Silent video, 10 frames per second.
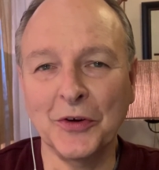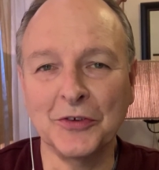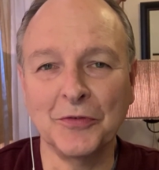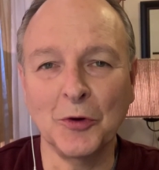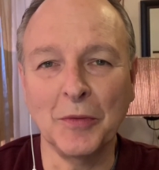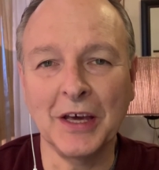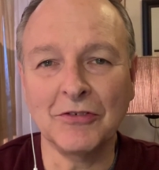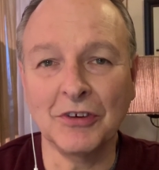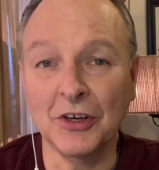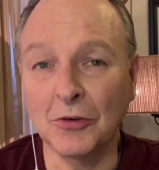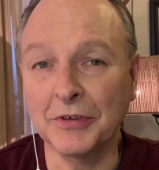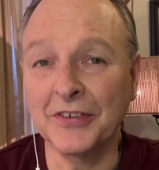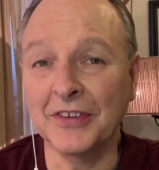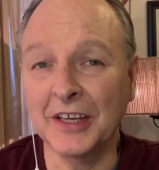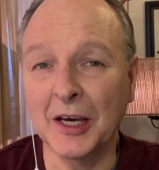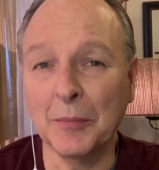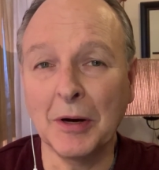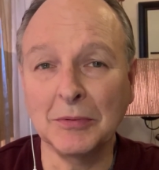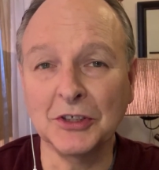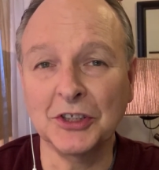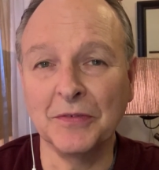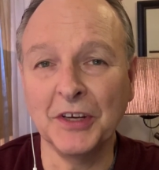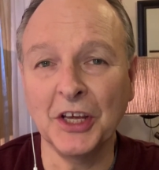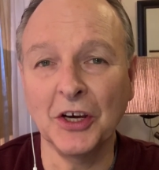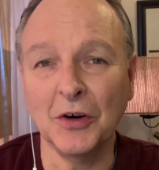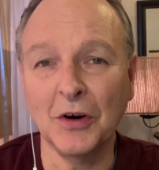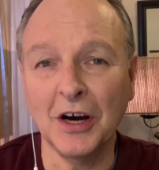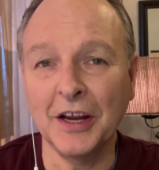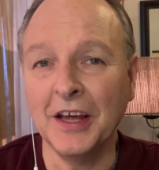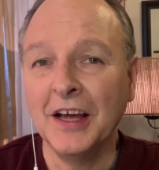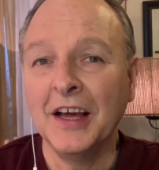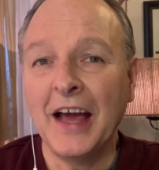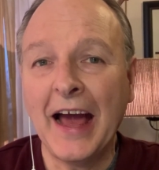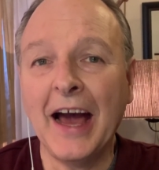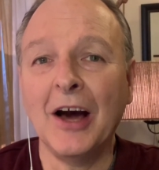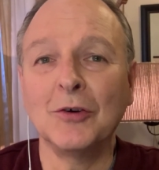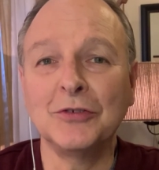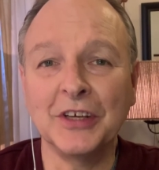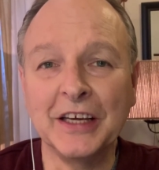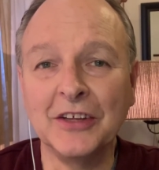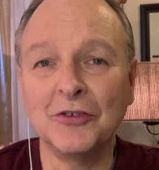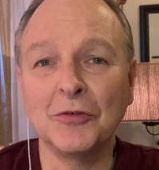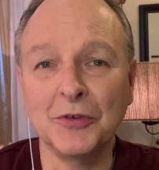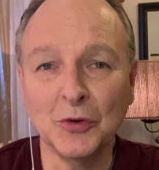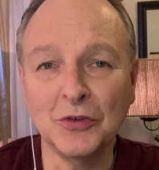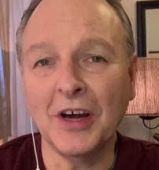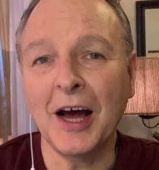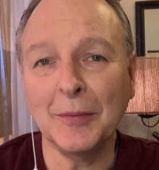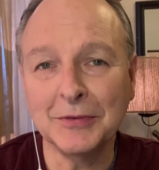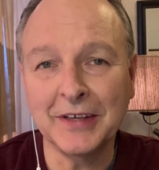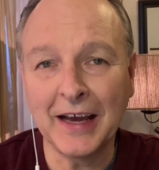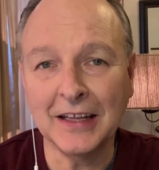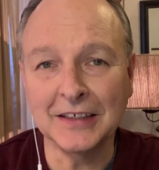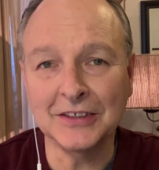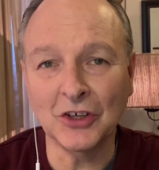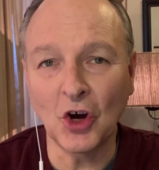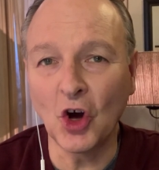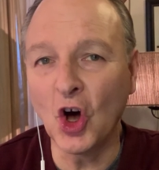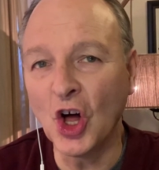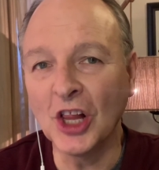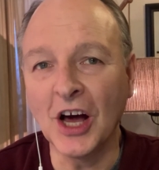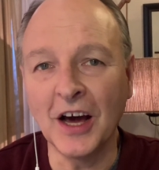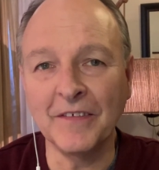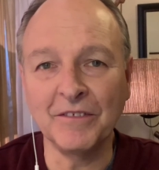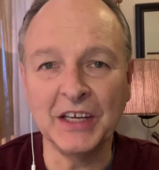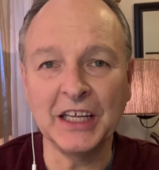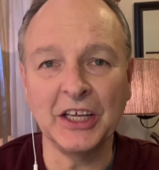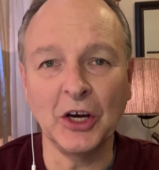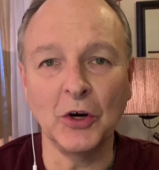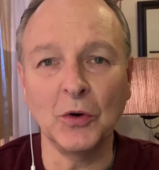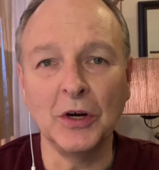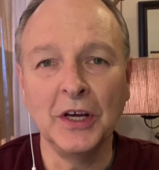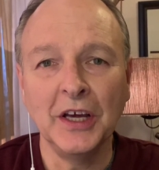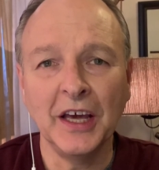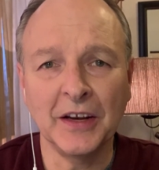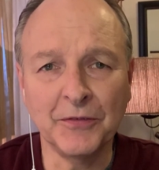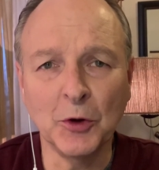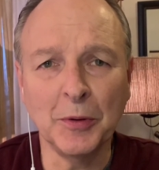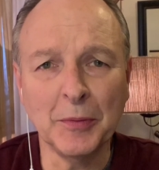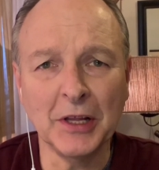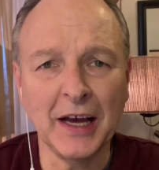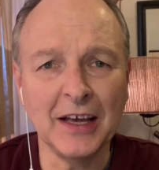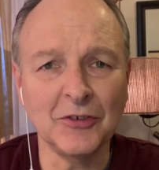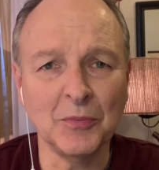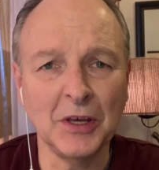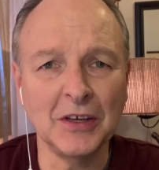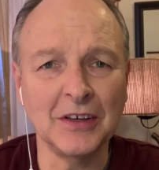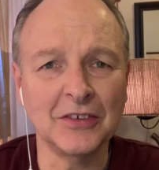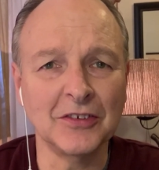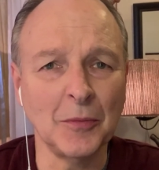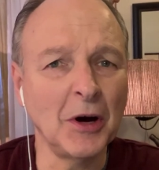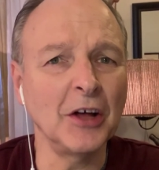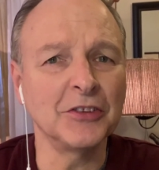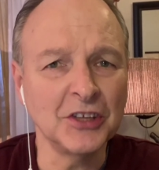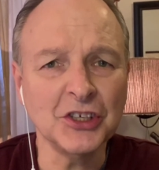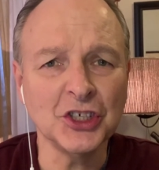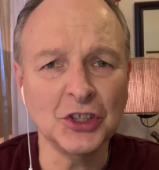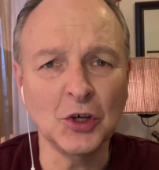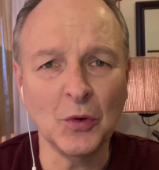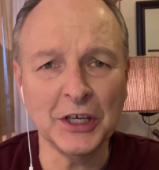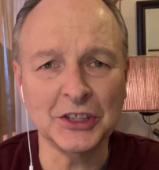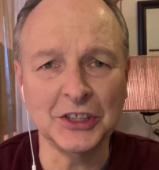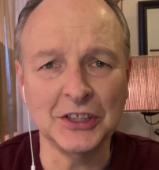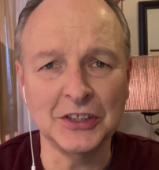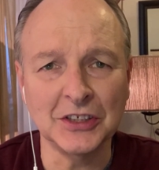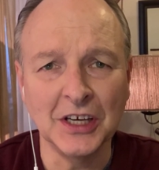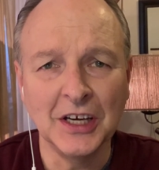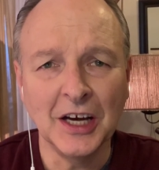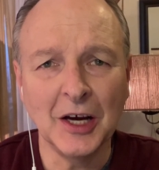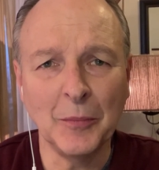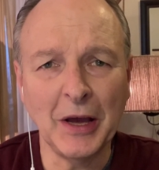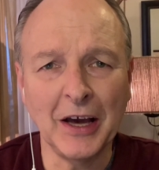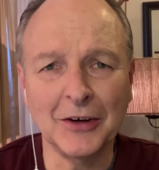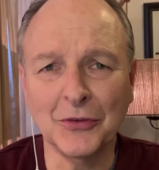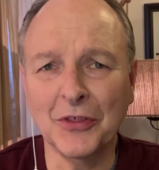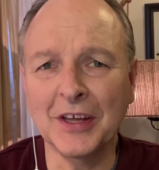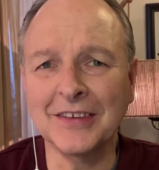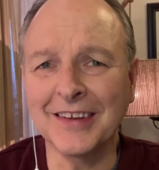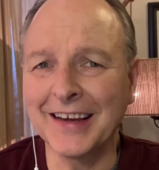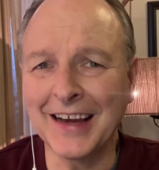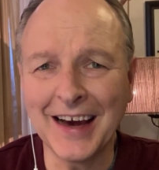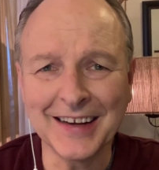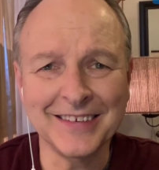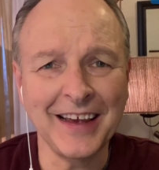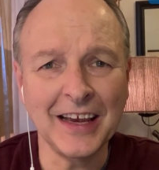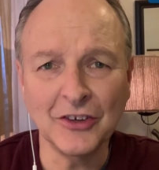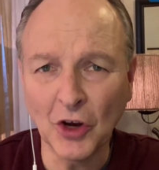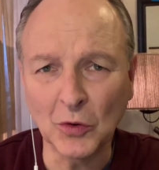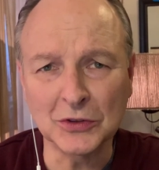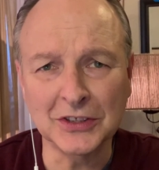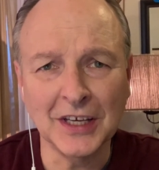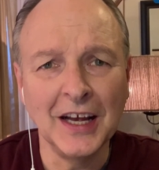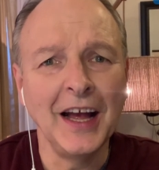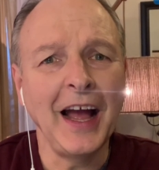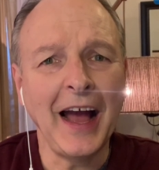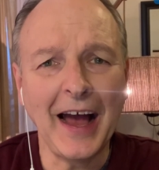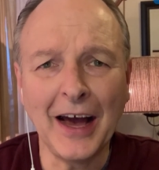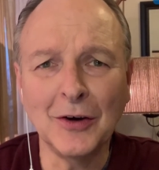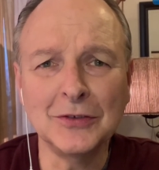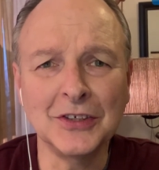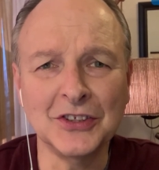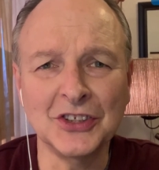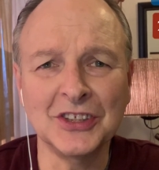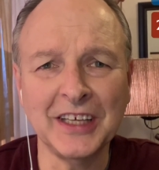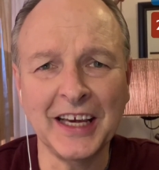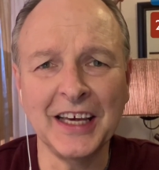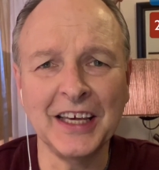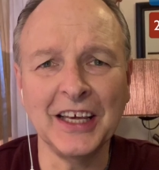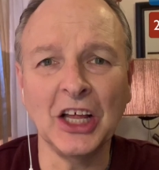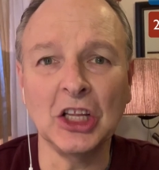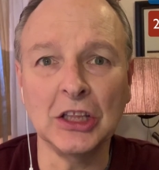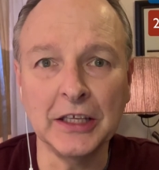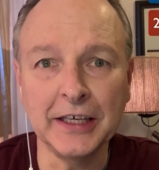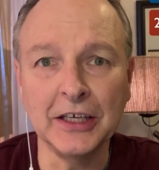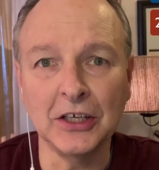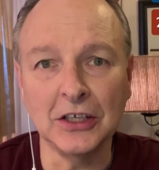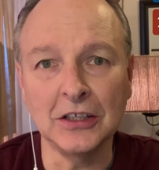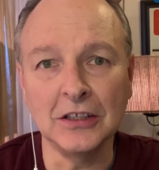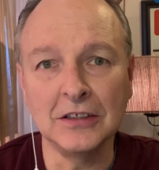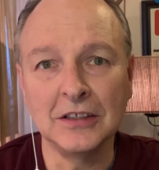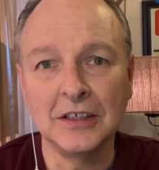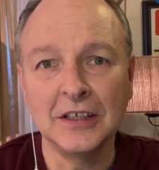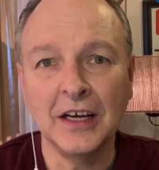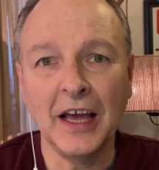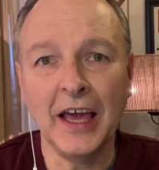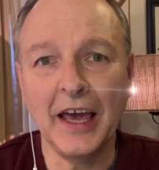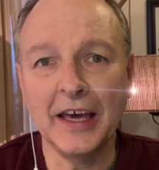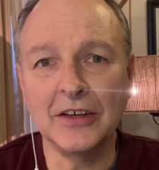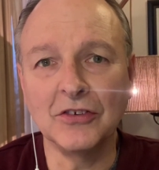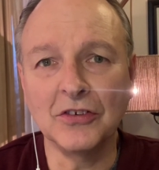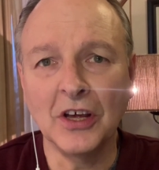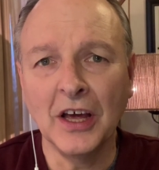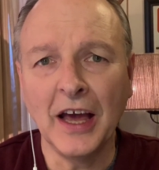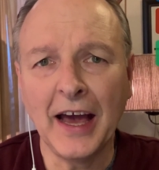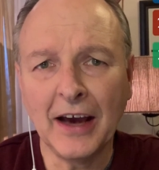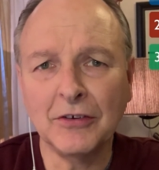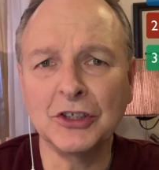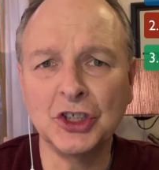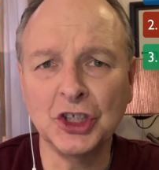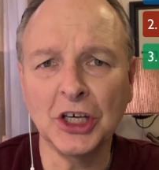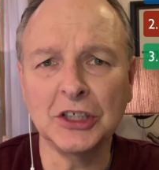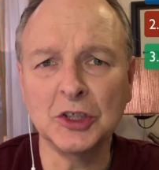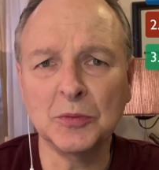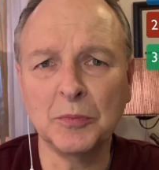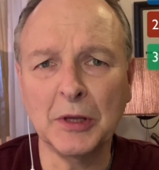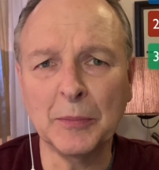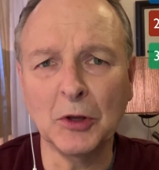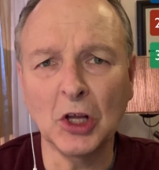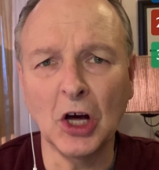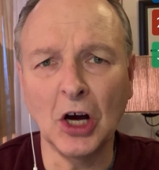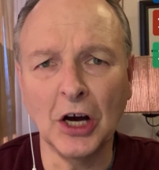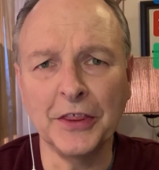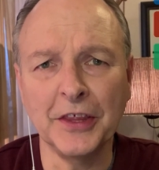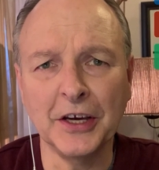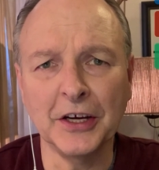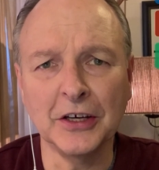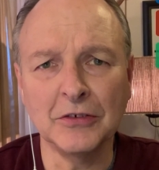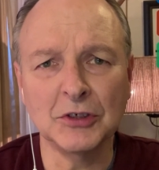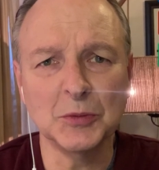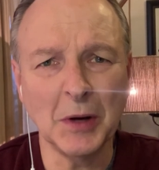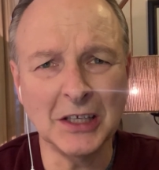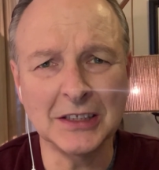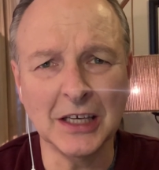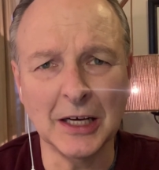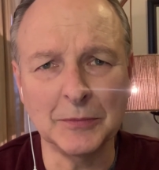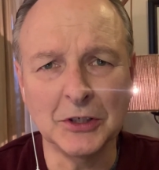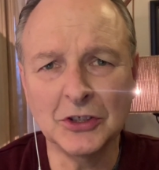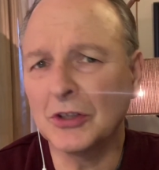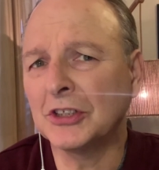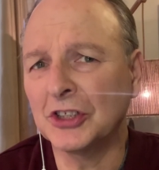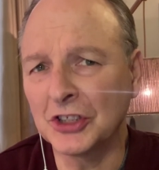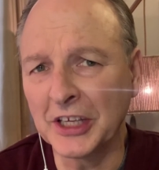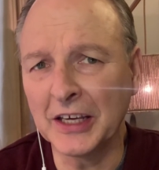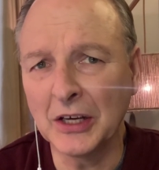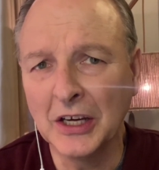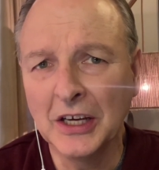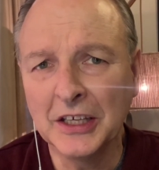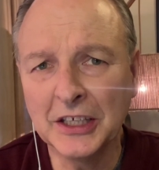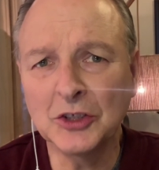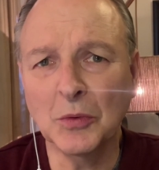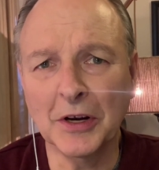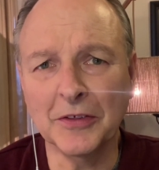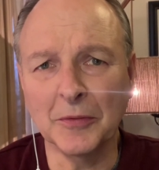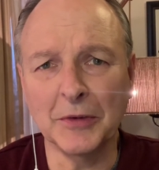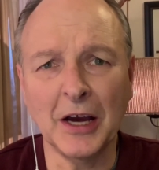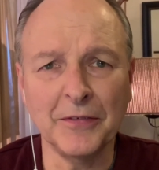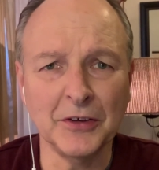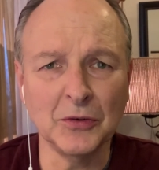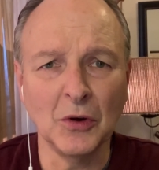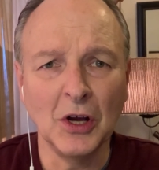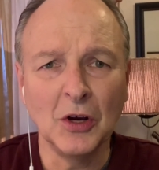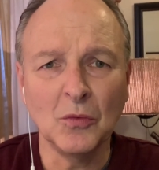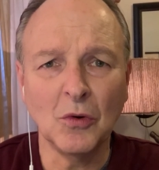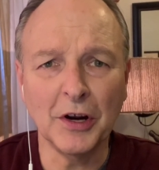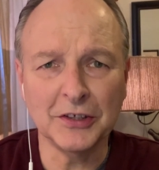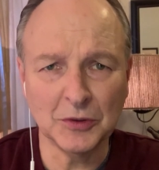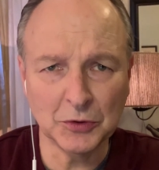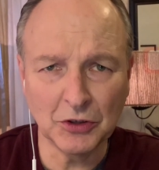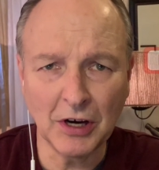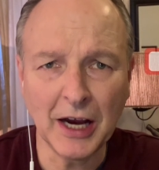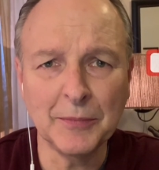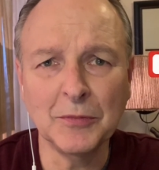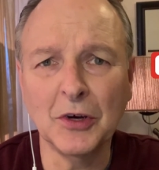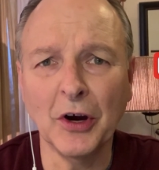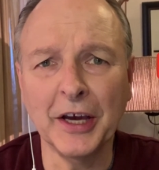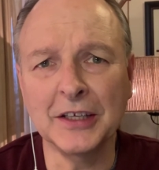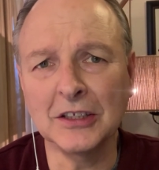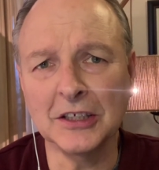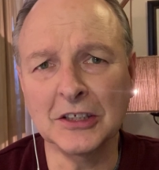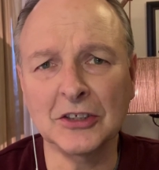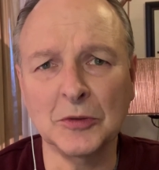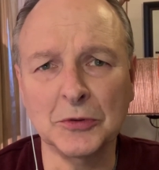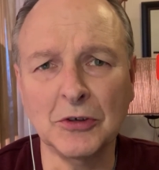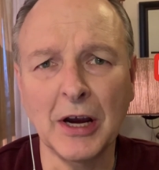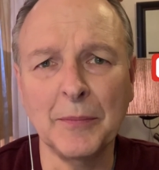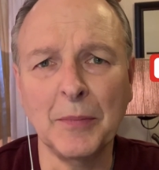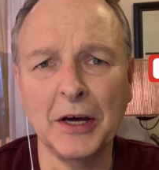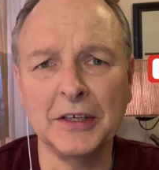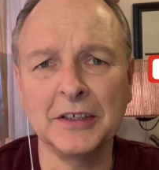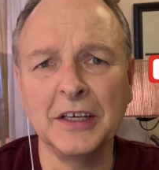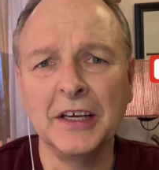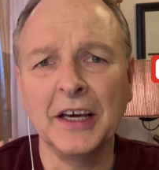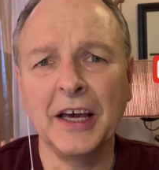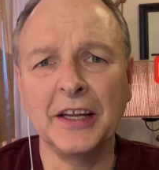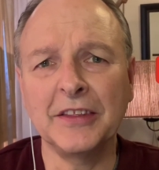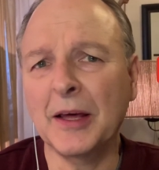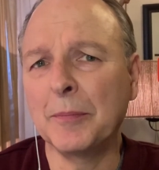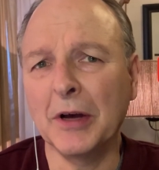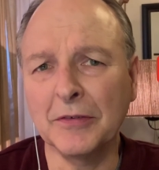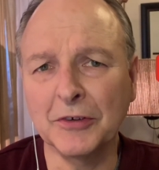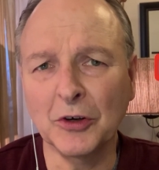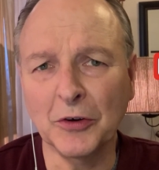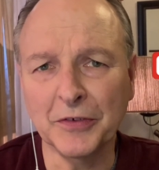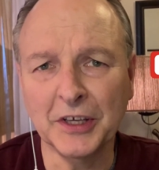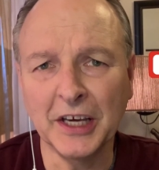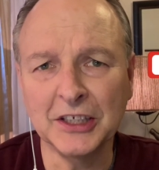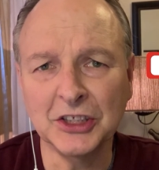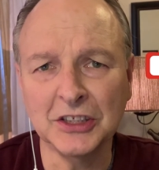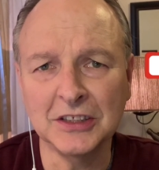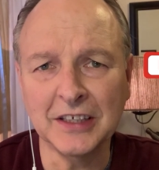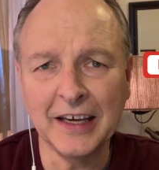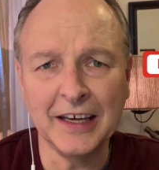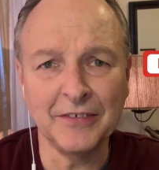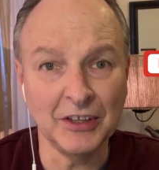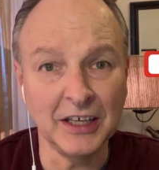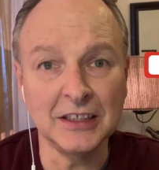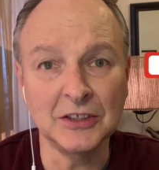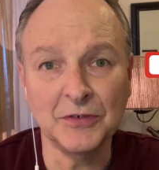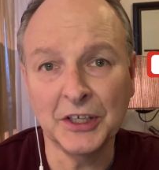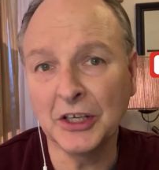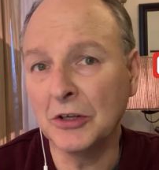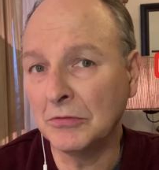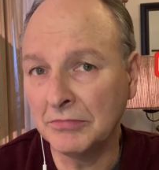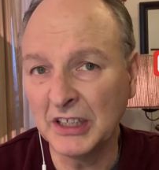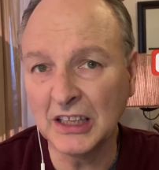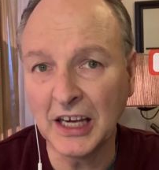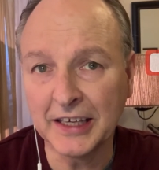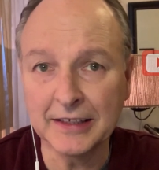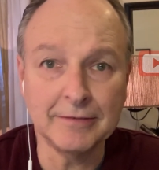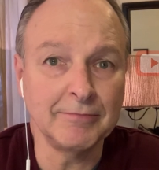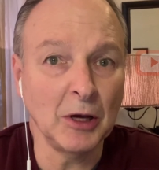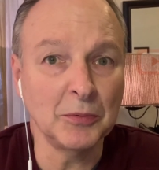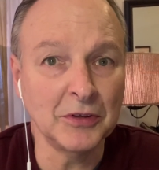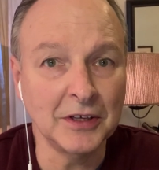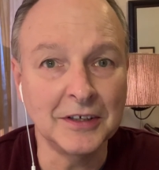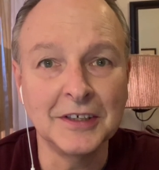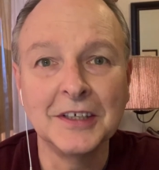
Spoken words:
Interview Master. Recently I published a video on how to interview top talent all on video. And a few people asked me some additional questions about things like how to take notes, how to stay legal, and how to judge people on their response time. So let's just take each one of them. Now, if you want to subscribe, go ahead and click the subscribe button and hit that bell for notifications. And if you like this video, hit like. It helps the